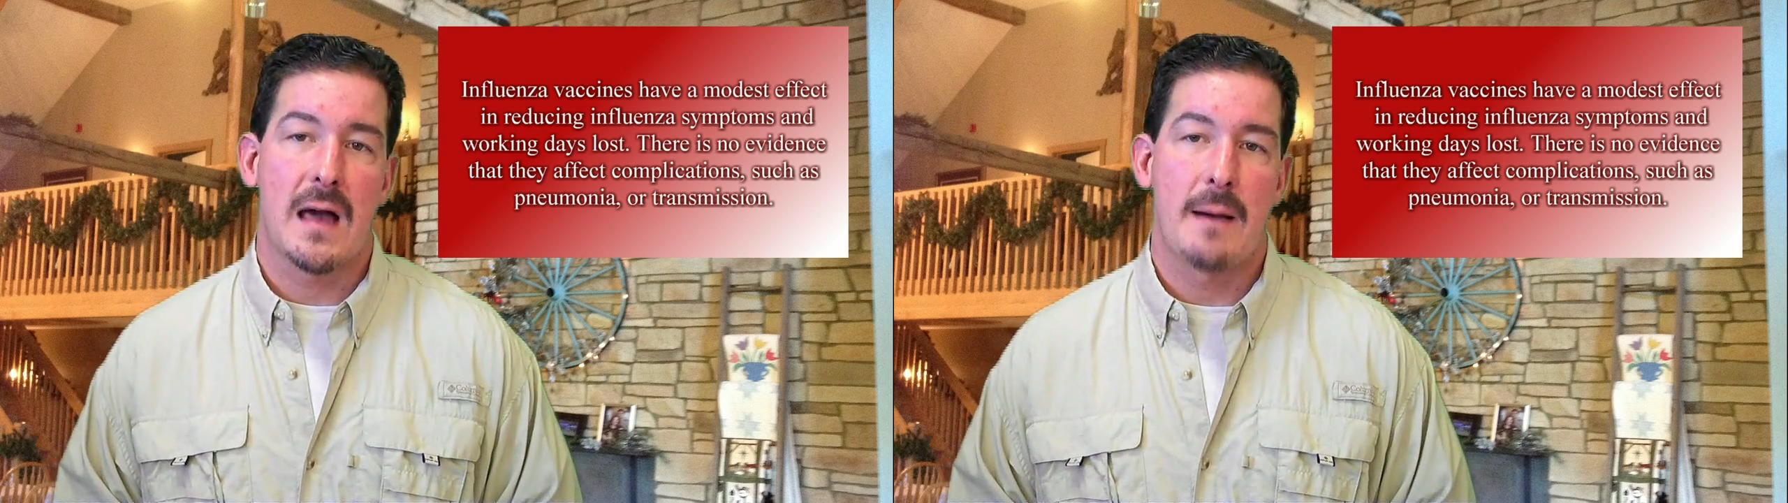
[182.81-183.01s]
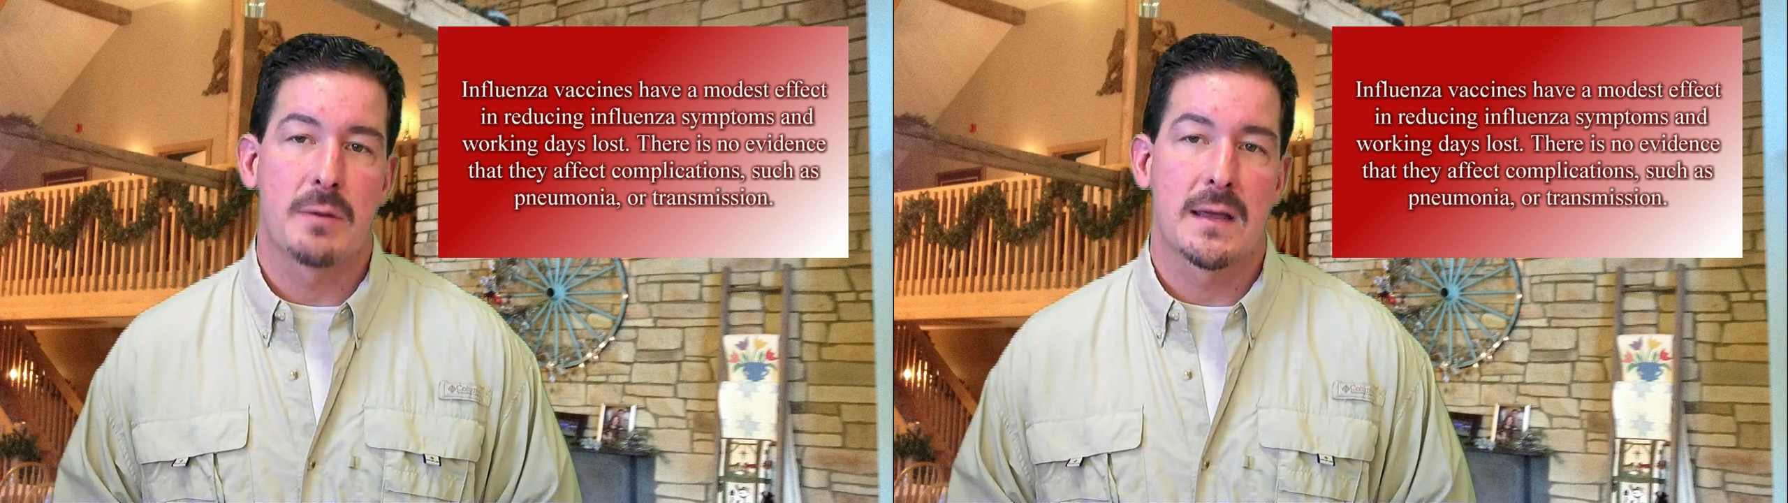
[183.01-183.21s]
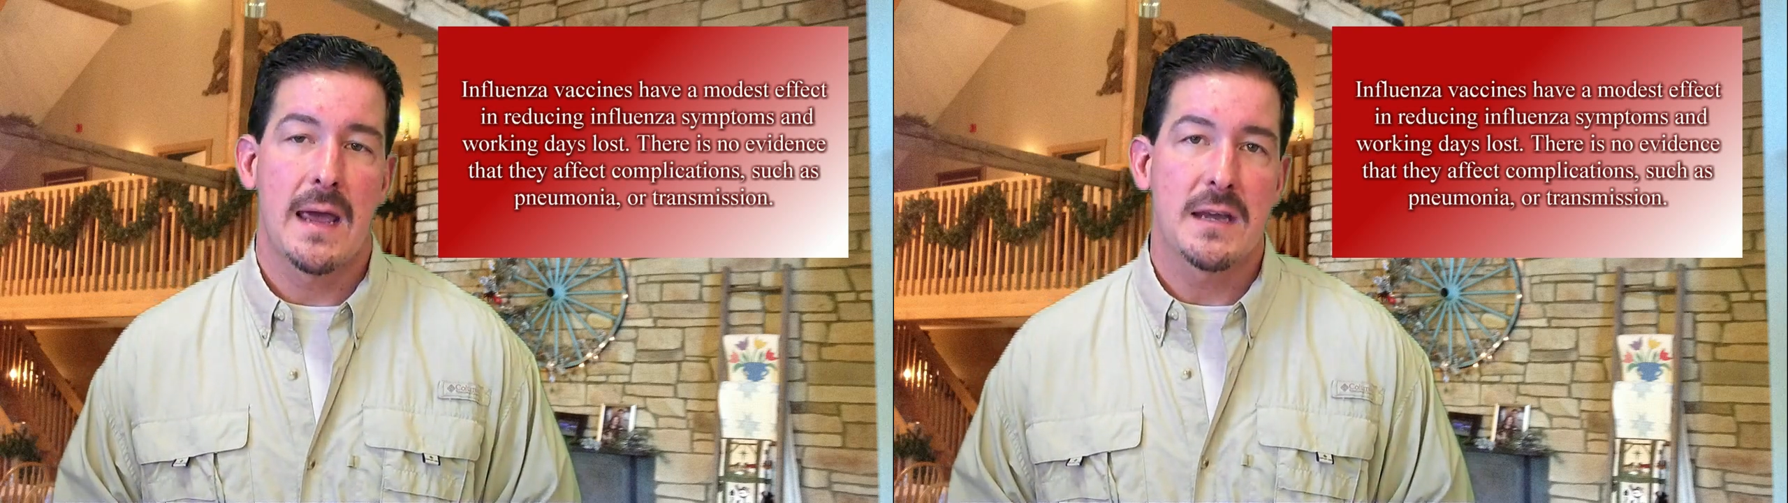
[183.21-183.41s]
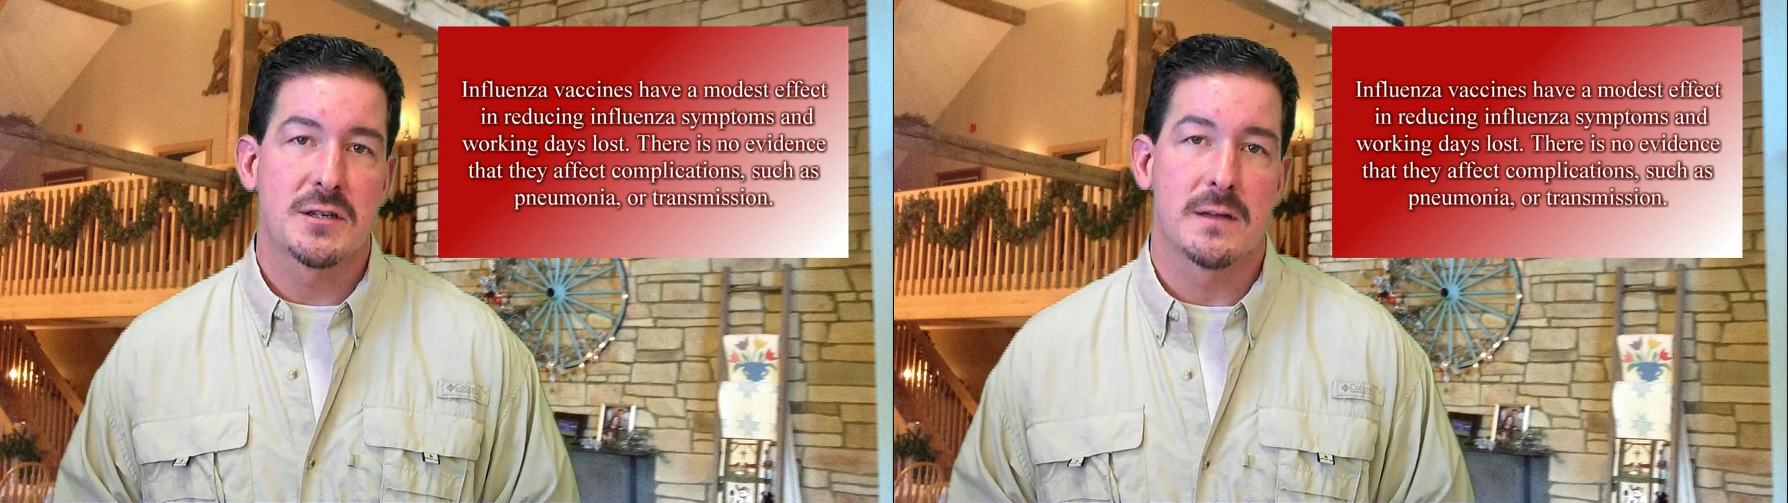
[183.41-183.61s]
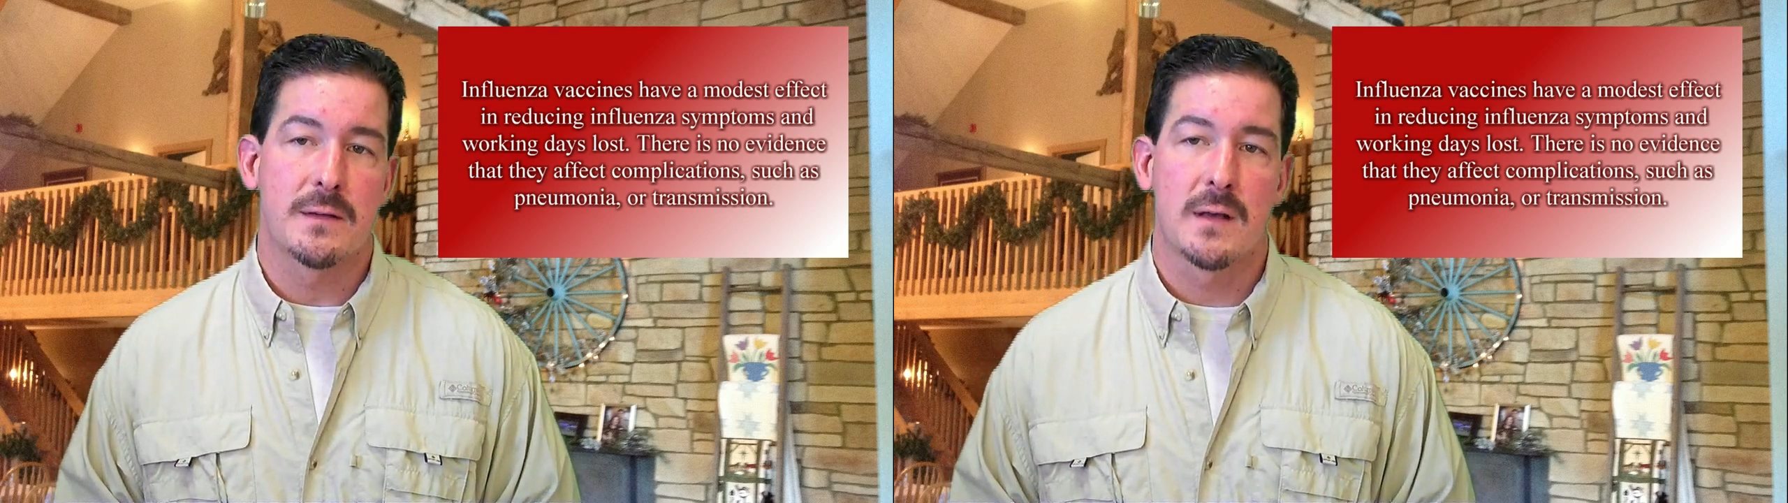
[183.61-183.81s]

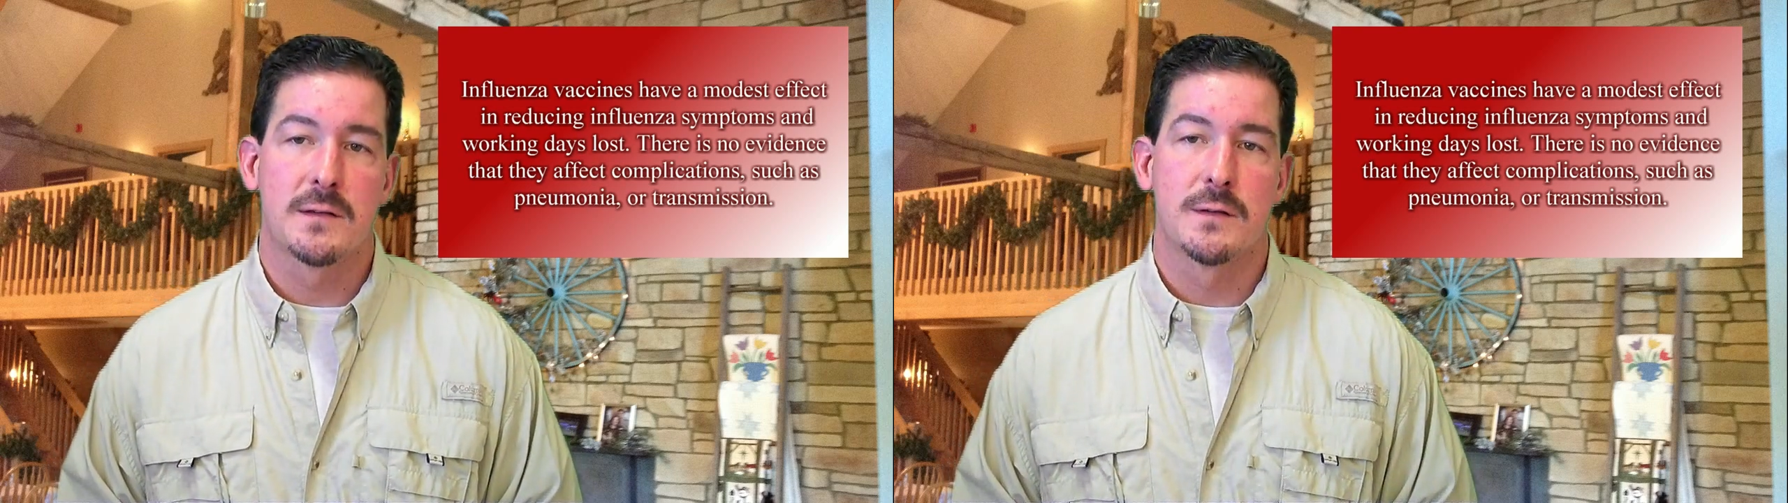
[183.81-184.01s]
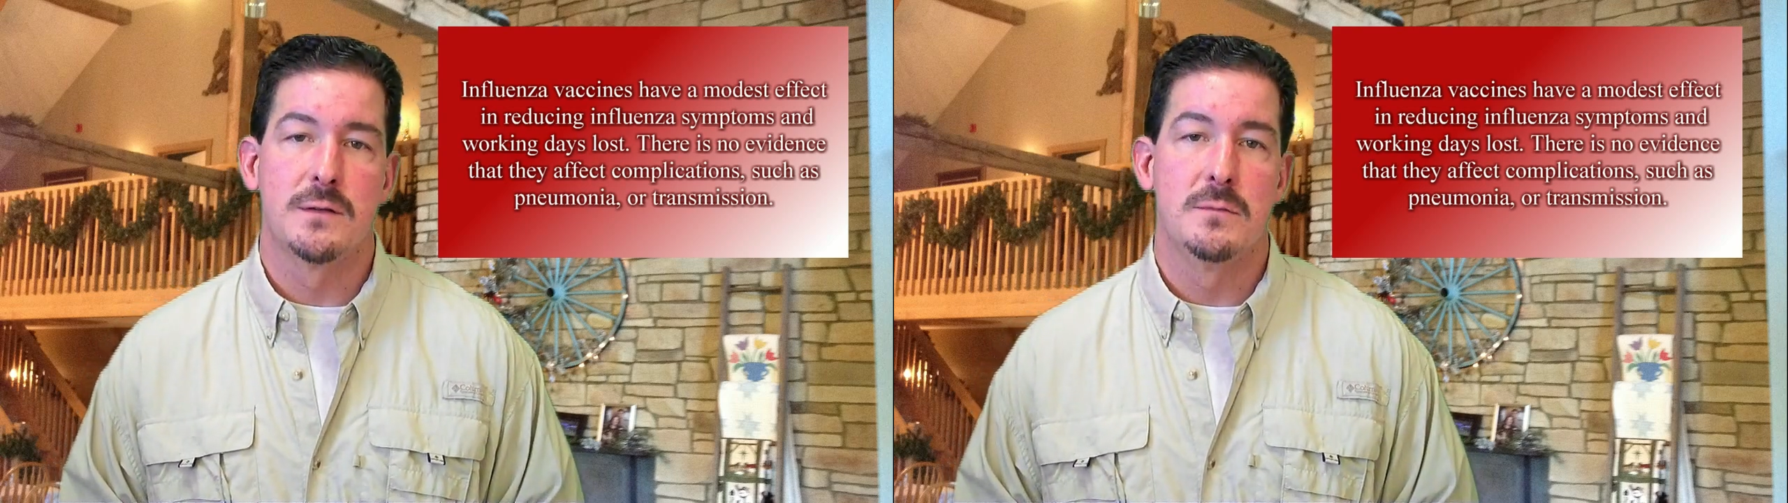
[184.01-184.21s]
complications such as